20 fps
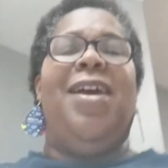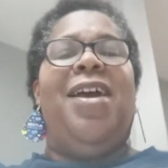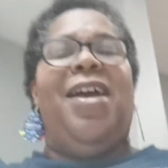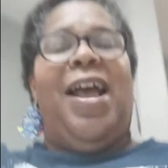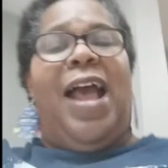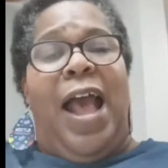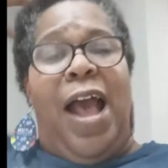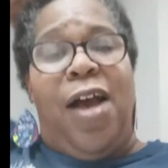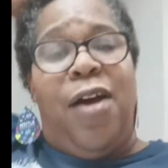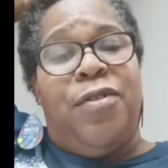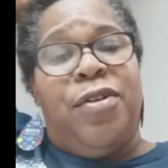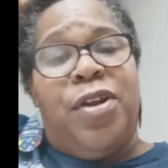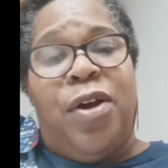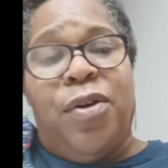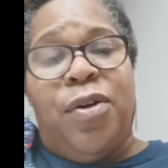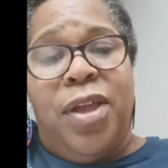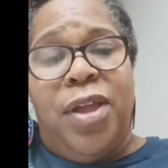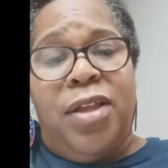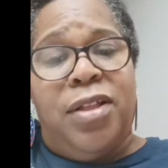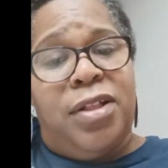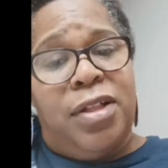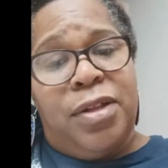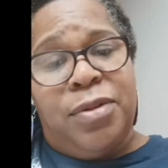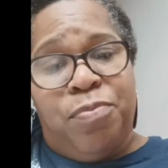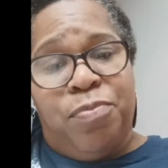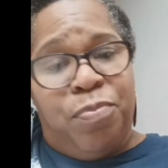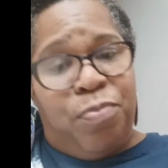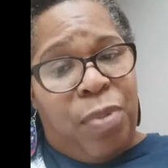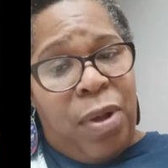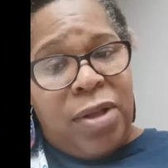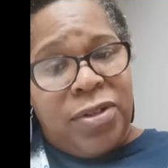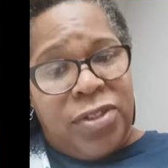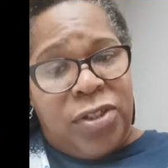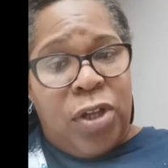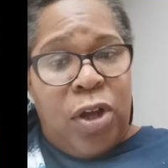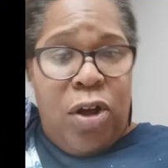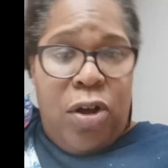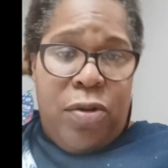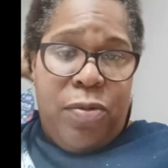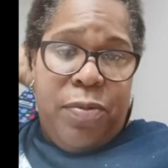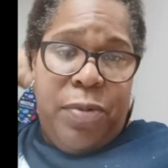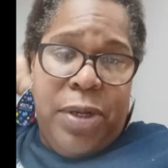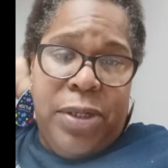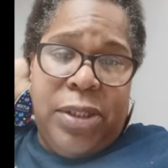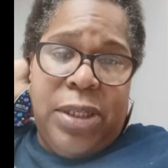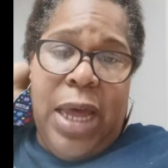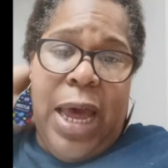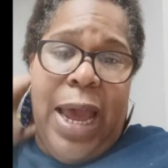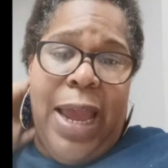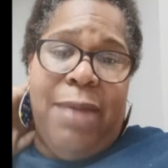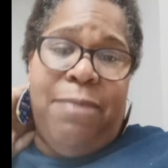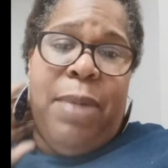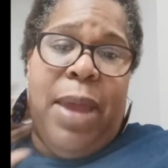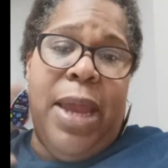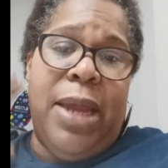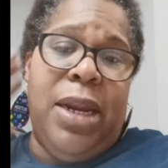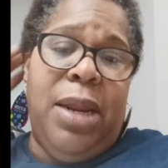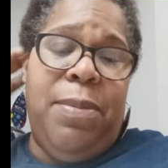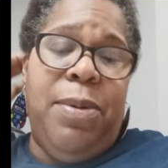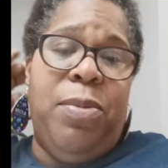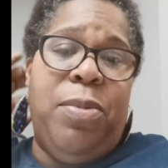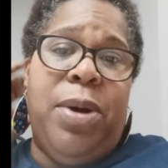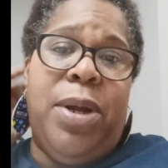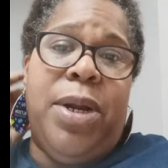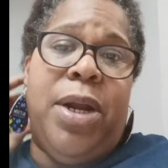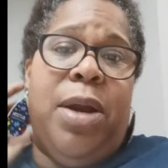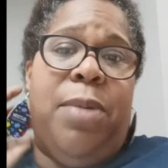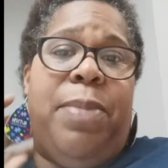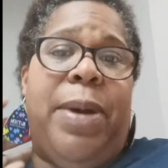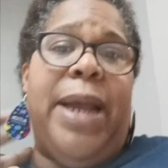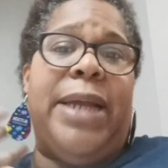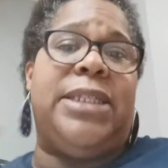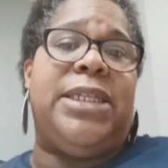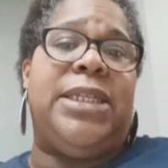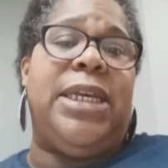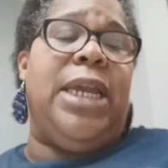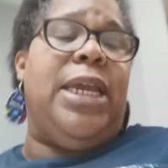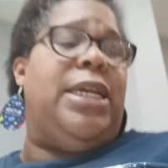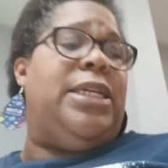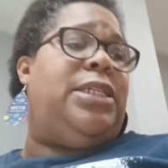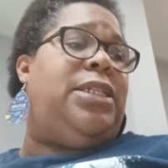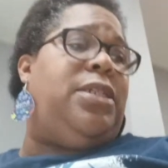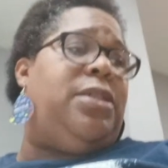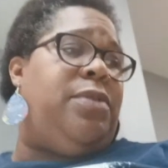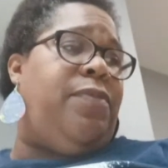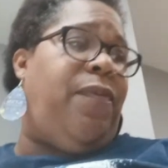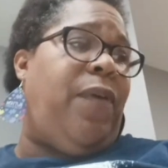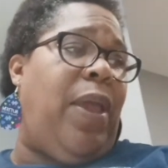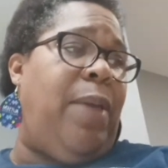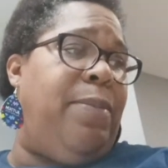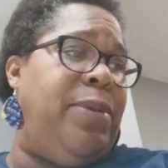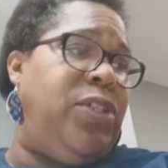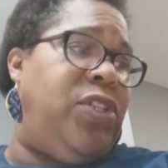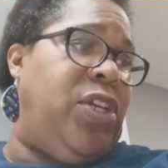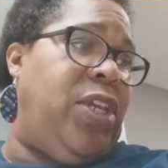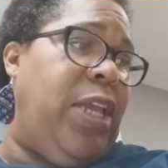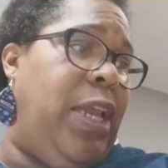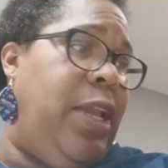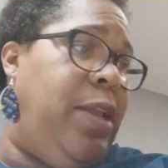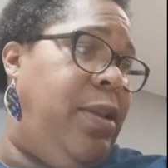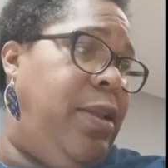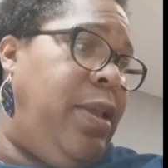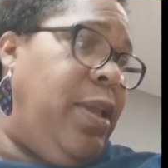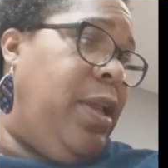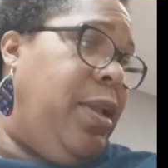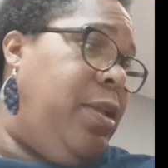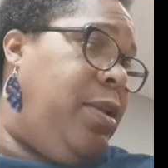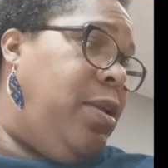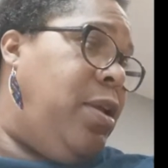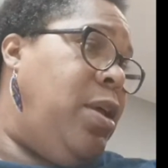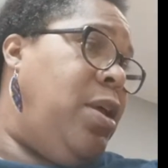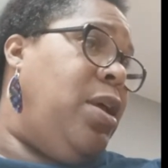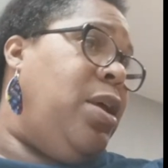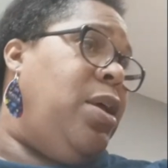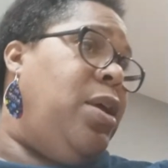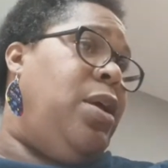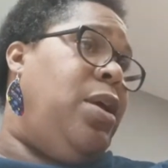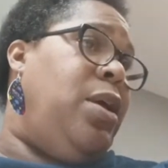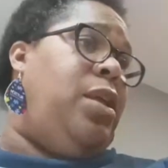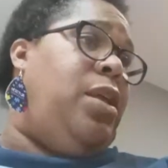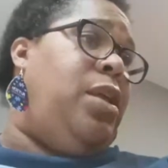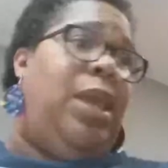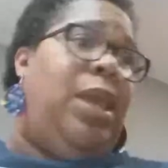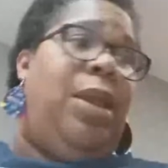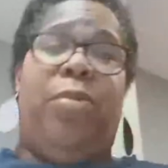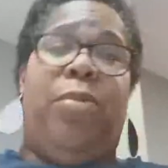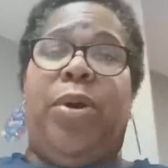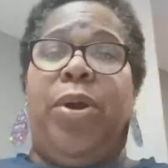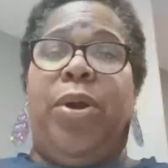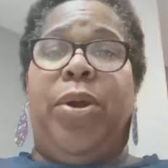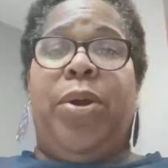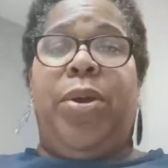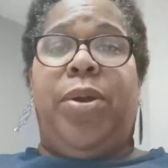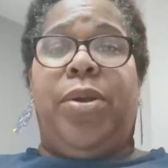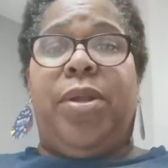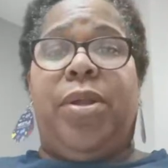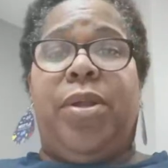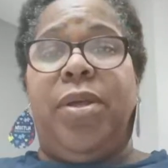I don't know. Boss Dog is the hype man. He be wanting everybody to say his famous yeet yeet word.